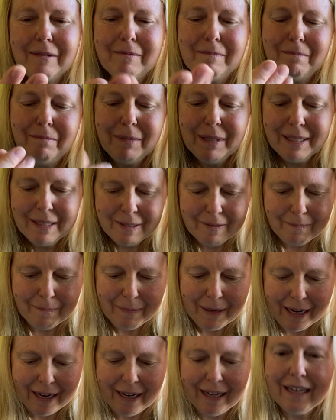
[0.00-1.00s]
bits of
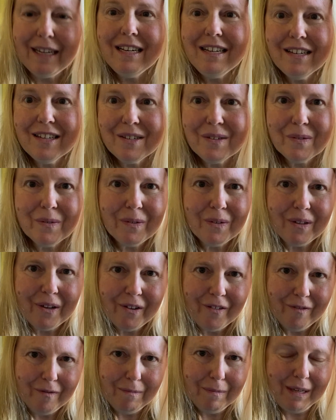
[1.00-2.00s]
paint all
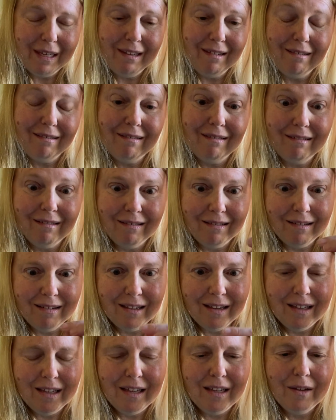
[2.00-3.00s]
over me. Ugh,
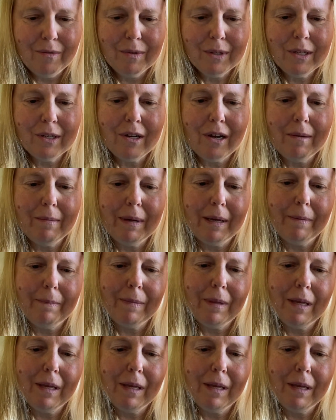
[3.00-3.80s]
it was a nightmare.